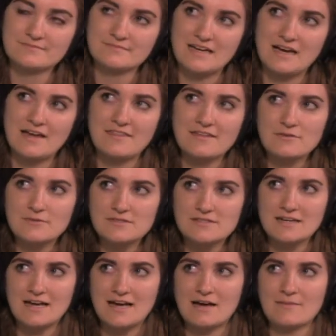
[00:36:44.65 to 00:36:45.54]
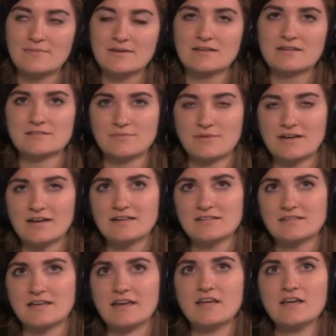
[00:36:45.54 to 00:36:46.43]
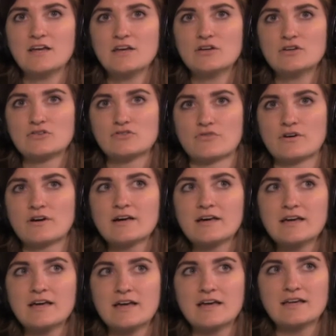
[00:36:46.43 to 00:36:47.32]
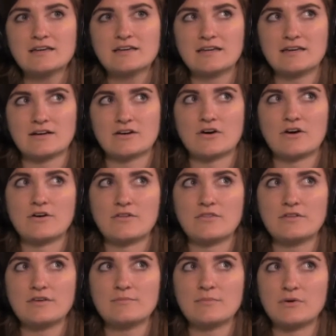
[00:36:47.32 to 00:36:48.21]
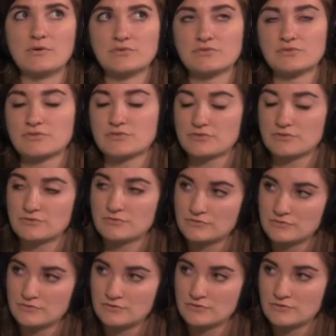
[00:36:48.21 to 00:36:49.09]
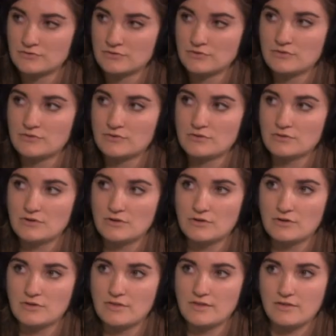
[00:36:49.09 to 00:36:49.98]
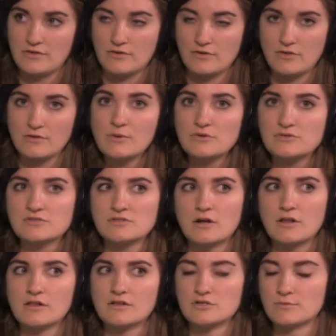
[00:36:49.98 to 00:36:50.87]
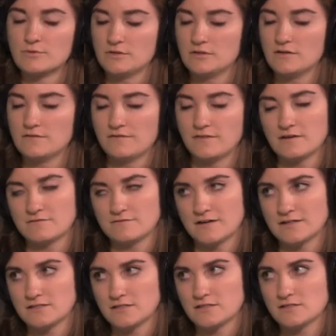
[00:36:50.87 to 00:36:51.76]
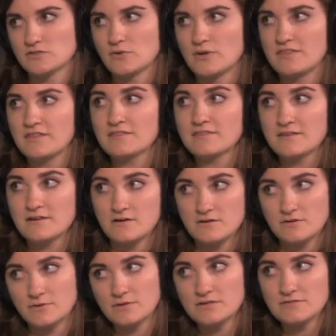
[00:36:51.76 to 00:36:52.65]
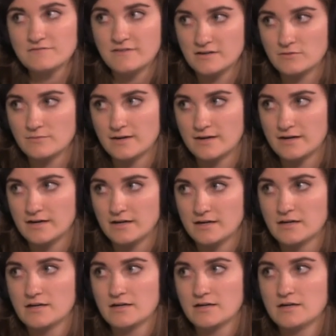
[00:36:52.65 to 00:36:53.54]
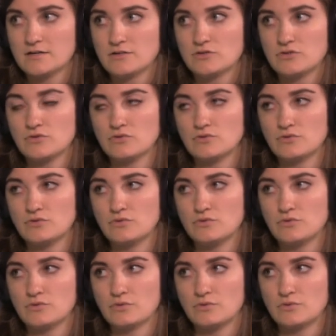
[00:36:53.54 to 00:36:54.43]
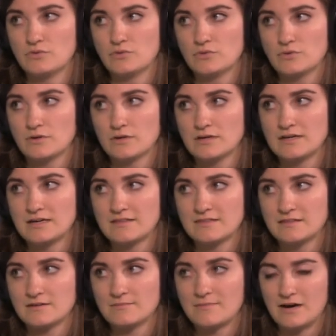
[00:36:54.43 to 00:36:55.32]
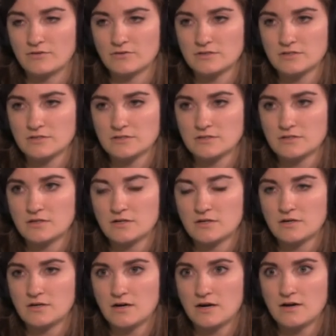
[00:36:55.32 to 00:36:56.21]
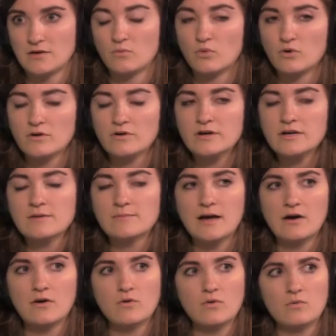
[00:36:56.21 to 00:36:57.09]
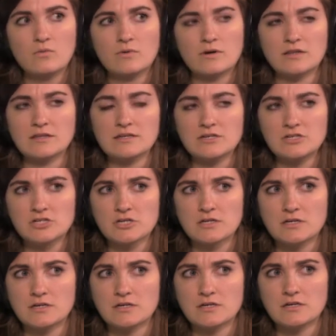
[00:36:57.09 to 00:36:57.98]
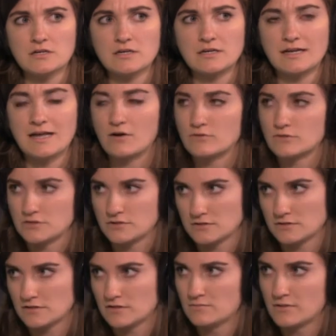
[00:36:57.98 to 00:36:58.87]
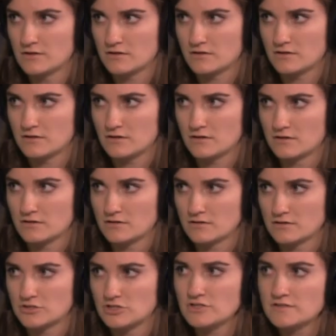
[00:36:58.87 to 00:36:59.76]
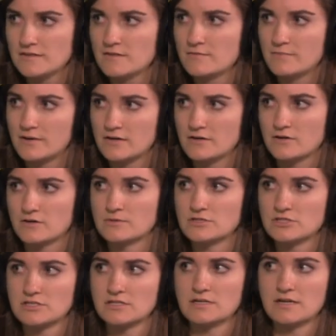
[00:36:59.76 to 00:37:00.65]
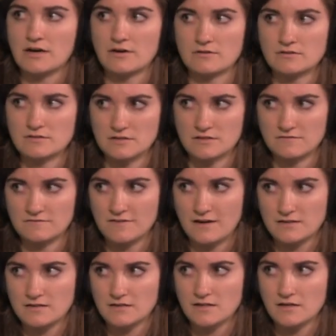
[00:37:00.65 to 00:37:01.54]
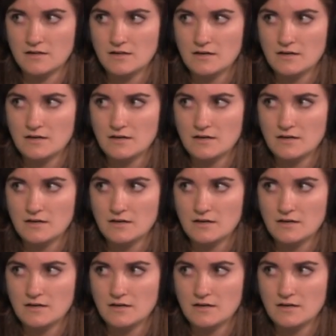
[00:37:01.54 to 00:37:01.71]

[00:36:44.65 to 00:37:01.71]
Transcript: I think what's going to happen is, like I said, Troy and Nick are the most they're the most knowledgeable of the infected. So mm-hmm. I think they are going to find a way to get them out. I worry about what Alicia encounters in the bunker because she's in the bunker when she encounters an infected.